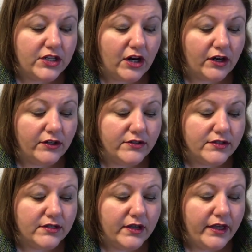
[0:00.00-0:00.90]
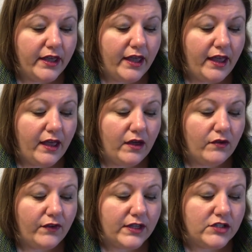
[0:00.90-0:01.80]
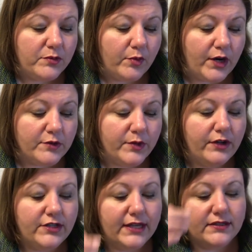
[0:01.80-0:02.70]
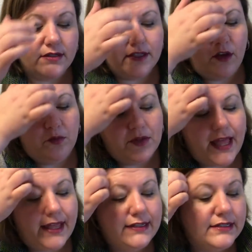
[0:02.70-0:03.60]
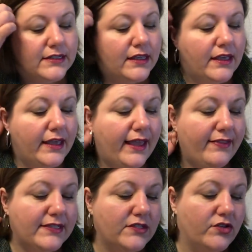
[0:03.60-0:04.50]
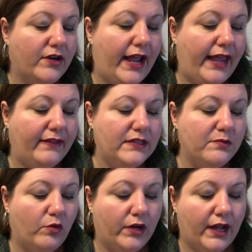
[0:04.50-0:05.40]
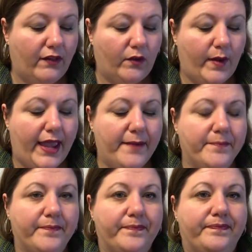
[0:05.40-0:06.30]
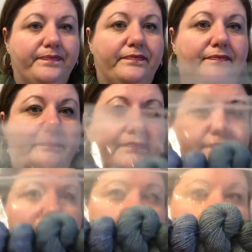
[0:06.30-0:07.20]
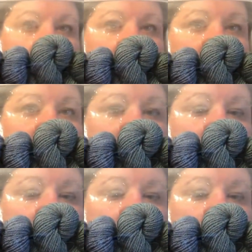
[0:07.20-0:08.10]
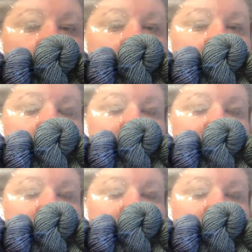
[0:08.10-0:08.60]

yards of a superwash merino Tesla silk blend, and this is her Highlands Moor colorway. Sorry, I had that down so I could read.